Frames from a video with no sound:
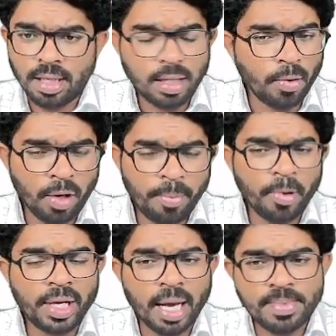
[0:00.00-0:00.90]
The old
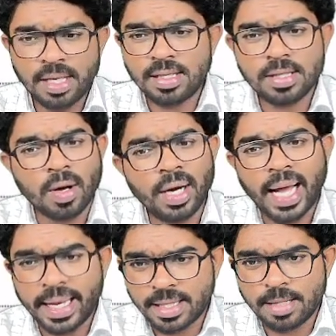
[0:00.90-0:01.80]
boot camp series is already
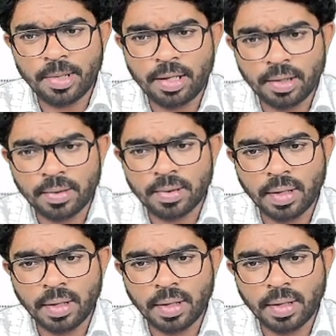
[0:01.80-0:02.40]
accessible to you.